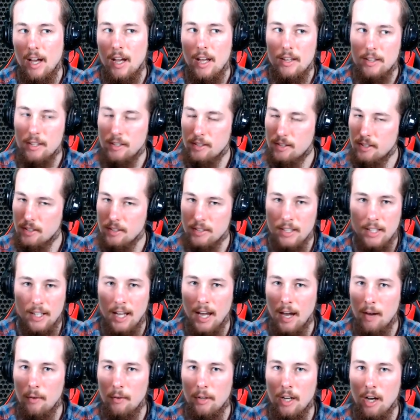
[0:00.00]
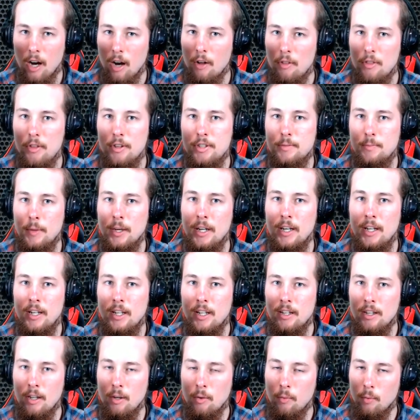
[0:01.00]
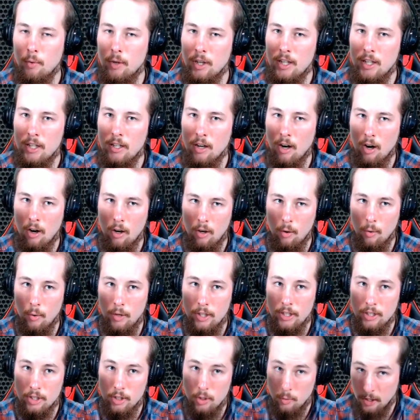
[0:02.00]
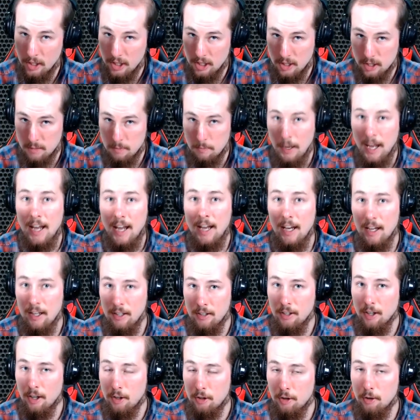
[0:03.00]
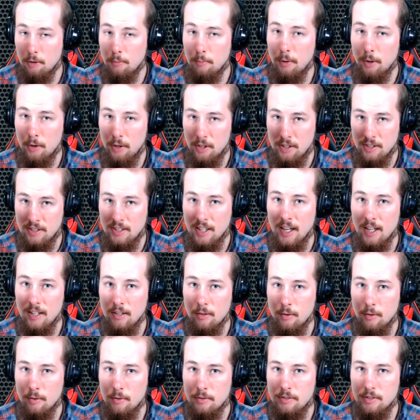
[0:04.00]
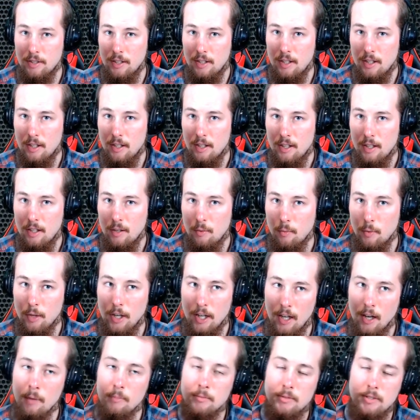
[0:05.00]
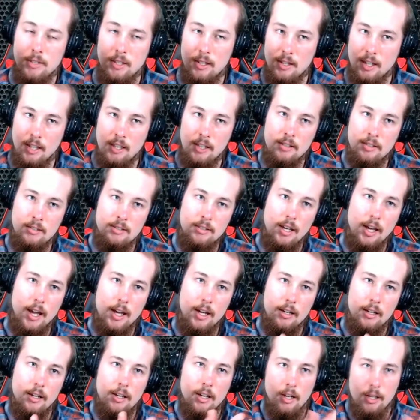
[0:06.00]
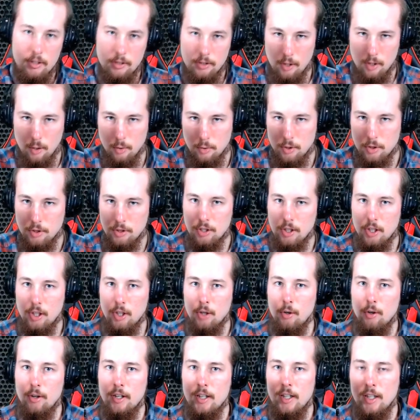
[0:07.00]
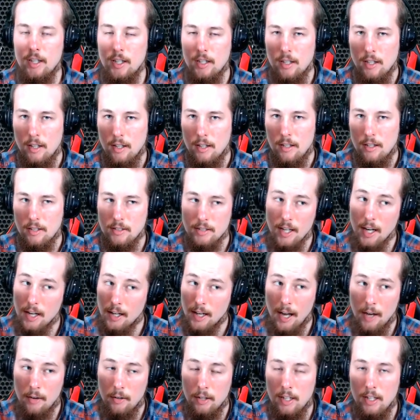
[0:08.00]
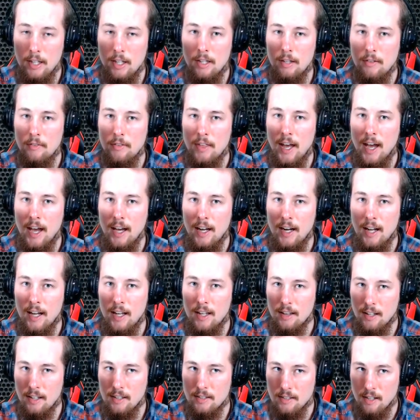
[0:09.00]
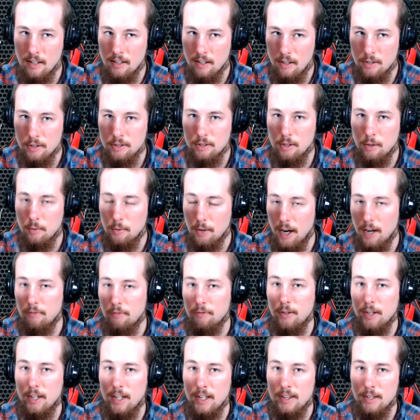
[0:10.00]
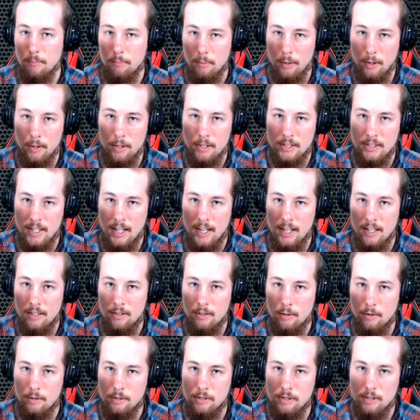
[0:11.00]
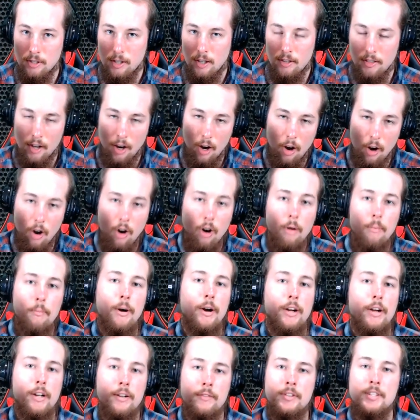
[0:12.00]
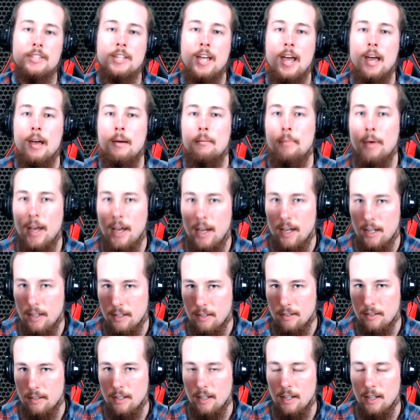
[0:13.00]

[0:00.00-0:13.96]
This isn't counting all the spending that we are going to expand under Bernie Sanders when it comes to things like Social Security, it's not counting any of that. And let's also not forget that Bernie Sanders, the hallmark of his campaign,